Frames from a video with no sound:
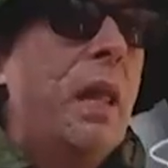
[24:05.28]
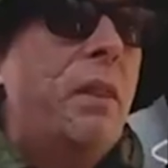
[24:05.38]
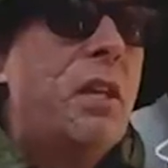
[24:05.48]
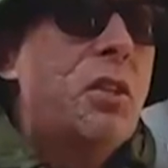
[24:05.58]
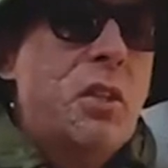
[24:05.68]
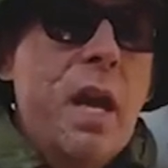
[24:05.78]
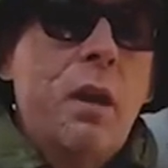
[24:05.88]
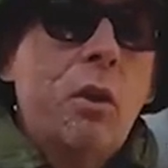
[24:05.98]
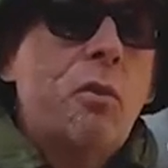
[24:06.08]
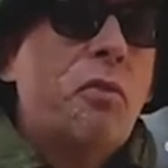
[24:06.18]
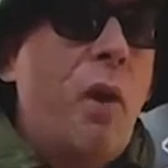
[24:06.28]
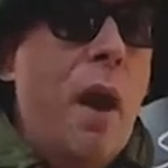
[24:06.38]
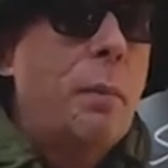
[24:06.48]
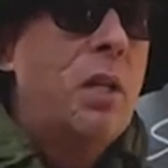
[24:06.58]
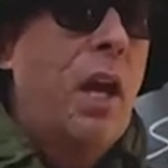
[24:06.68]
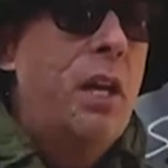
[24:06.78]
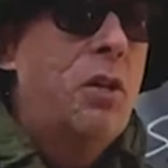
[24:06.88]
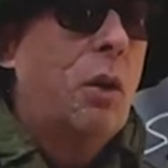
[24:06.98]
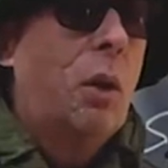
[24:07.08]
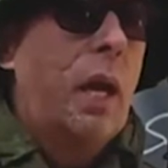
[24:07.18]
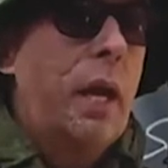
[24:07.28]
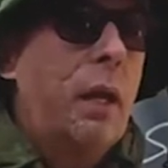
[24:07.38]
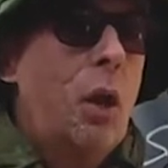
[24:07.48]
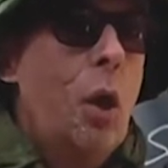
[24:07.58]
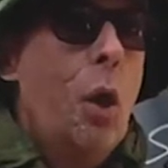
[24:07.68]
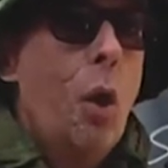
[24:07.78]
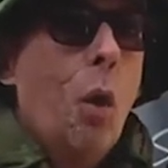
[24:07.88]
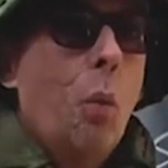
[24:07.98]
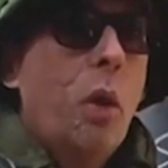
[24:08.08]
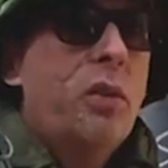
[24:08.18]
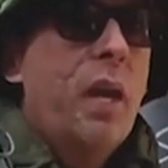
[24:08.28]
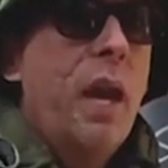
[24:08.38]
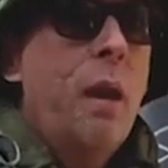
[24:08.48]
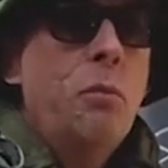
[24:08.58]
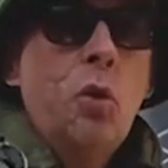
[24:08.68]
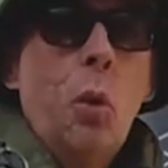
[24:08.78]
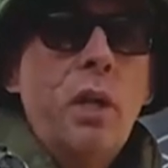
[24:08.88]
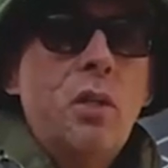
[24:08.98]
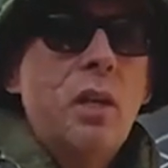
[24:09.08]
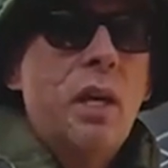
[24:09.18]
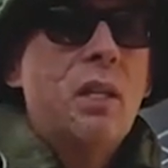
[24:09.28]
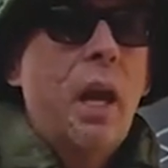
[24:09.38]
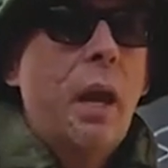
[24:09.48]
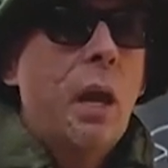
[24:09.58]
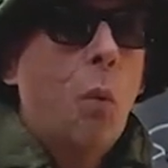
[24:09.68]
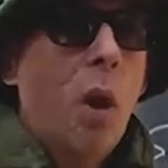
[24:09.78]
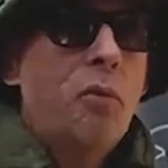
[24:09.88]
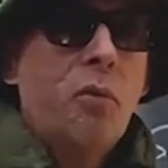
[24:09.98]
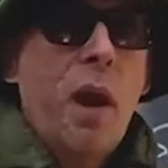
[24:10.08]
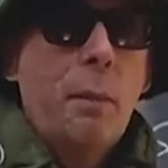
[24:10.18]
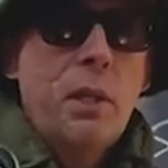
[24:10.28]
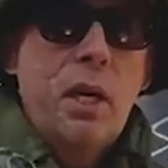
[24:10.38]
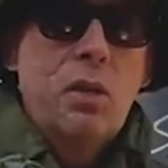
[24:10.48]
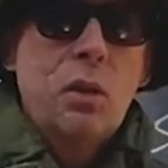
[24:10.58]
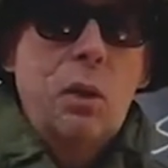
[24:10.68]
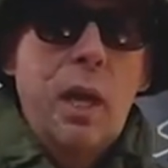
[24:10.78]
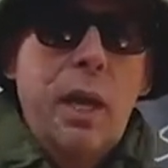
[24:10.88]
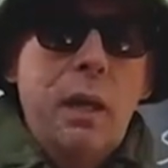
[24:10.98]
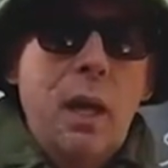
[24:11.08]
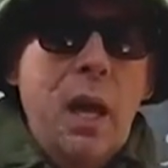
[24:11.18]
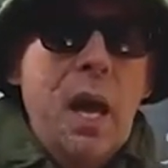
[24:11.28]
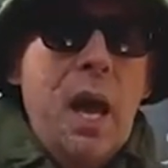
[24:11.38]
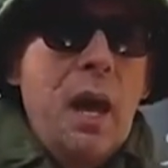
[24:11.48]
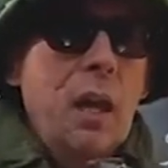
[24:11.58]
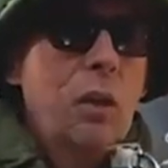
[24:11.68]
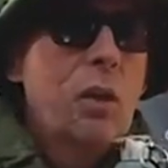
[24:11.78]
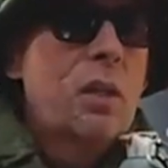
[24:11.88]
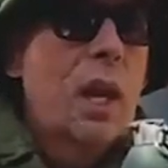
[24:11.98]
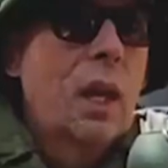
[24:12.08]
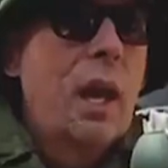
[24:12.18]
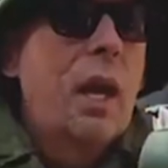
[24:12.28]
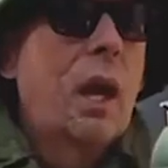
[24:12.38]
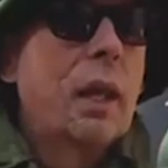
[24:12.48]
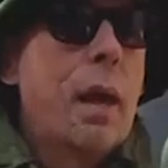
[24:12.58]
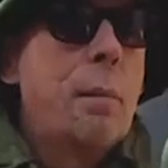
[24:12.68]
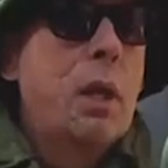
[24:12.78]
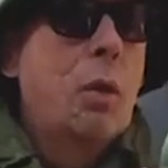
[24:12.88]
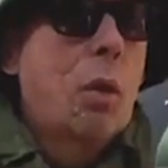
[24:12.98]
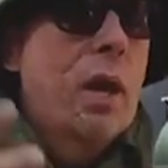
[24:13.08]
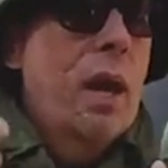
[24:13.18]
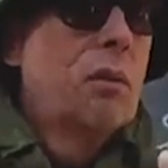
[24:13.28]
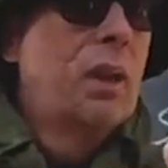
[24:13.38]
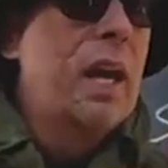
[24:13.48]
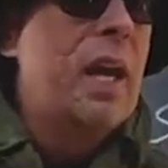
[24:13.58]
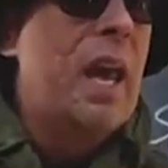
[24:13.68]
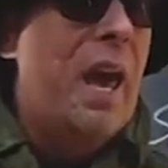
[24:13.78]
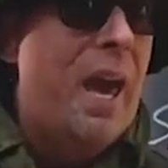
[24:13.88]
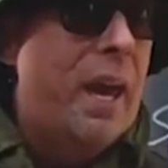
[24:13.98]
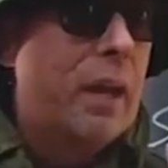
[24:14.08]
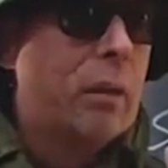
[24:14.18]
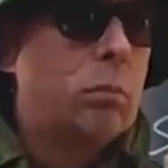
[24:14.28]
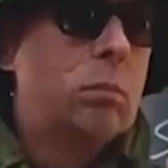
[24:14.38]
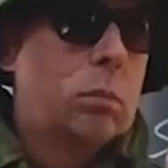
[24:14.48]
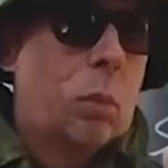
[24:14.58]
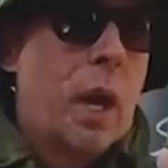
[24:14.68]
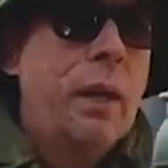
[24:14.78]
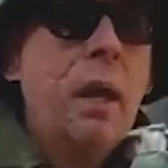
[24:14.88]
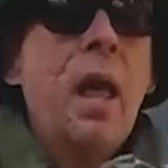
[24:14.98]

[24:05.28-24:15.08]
the standard fragmentation grenade was the M26 A1 fragmentation grenade, and it looks kind of like a lemon or kind of like an egg, right?